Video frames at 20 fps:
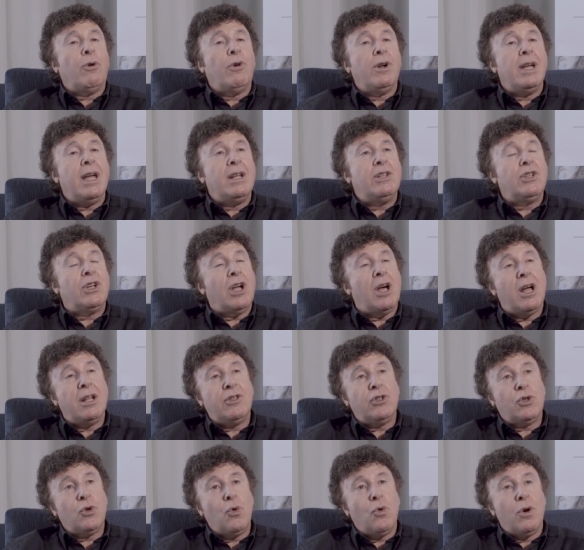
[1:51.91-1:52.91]
creates
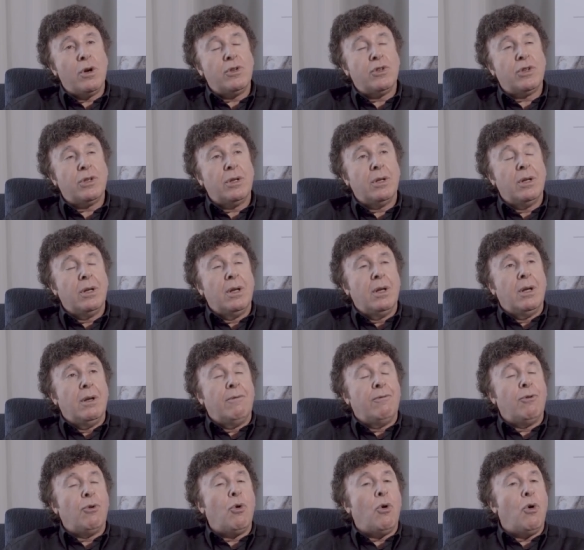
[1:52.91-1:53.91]
cut scores
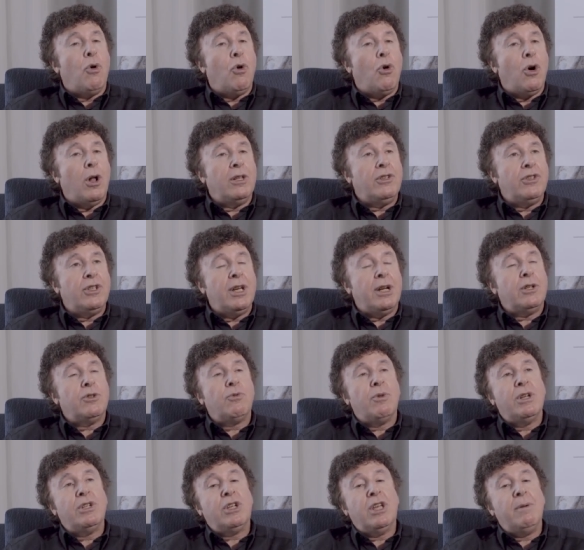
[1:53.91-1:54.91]
for all
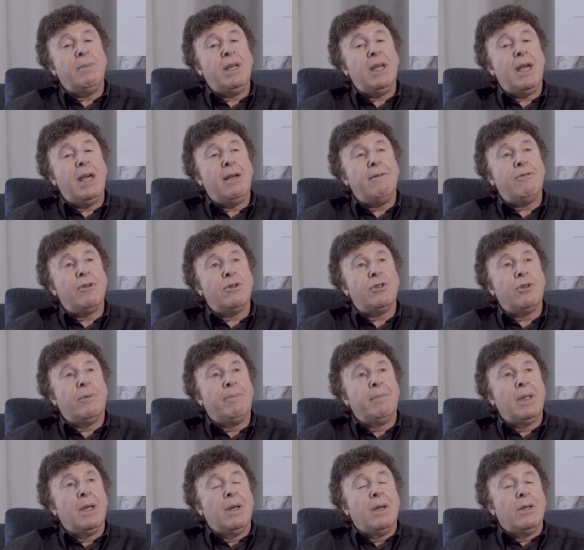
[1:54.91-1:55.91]
6 risky behaviors.
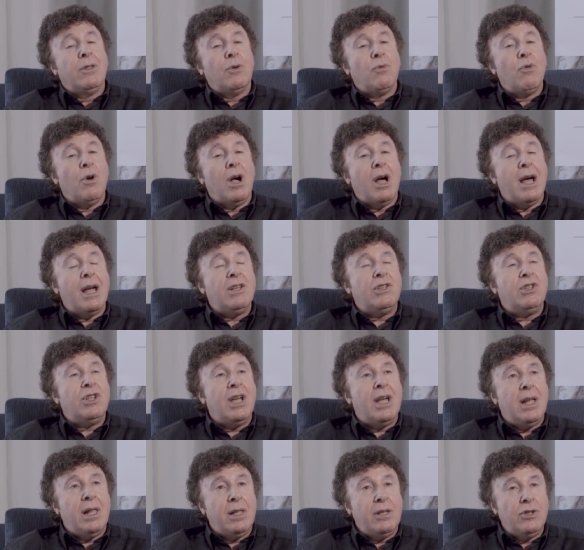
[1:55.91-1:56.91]
The RISE
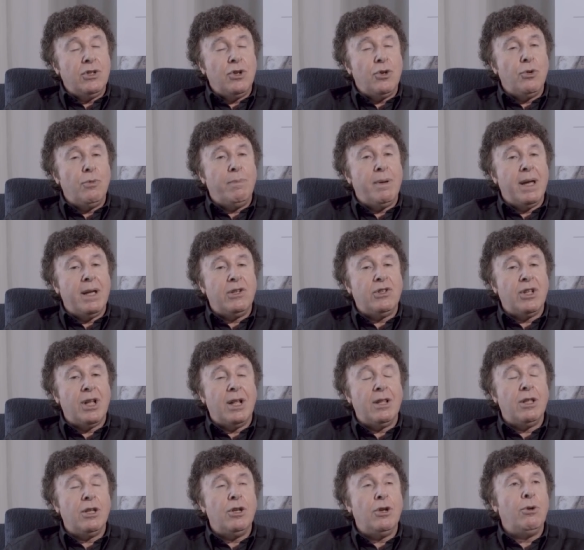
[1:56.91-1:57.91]
tells you, based
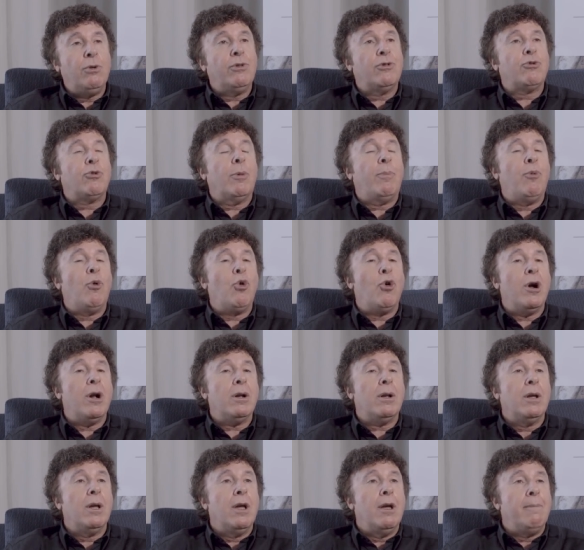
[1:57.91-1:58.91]
on the youth's
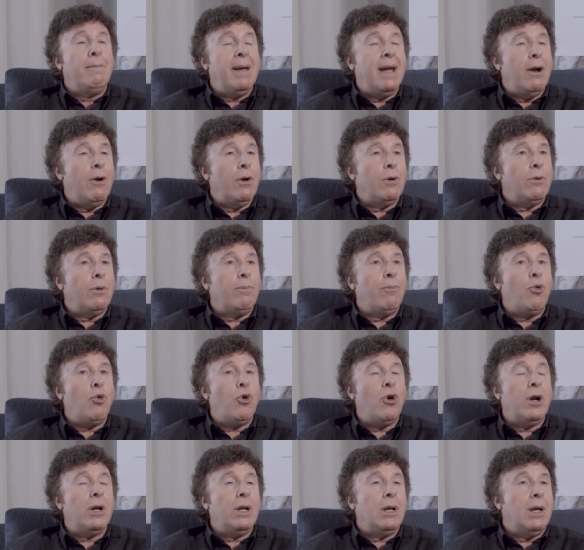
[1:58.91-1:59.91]
report, parent
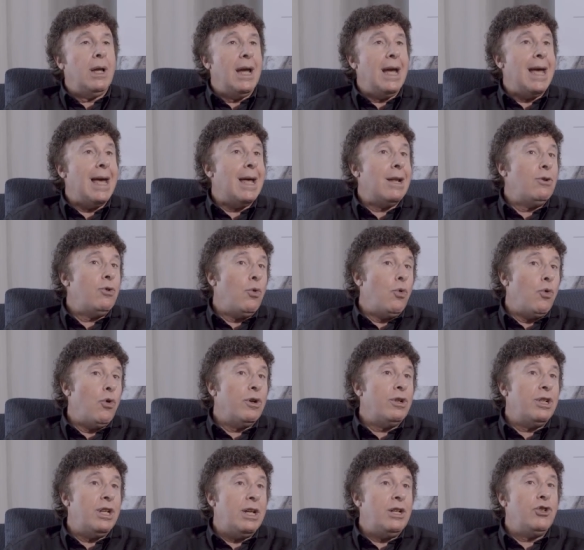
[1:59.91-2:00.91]
report, and
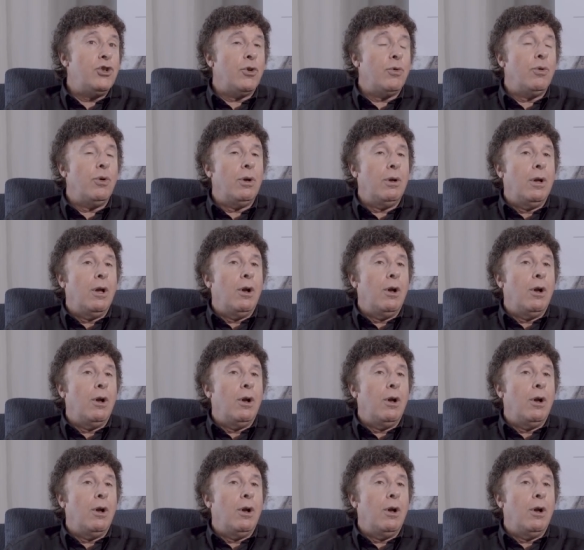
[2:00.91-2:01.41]
or teacher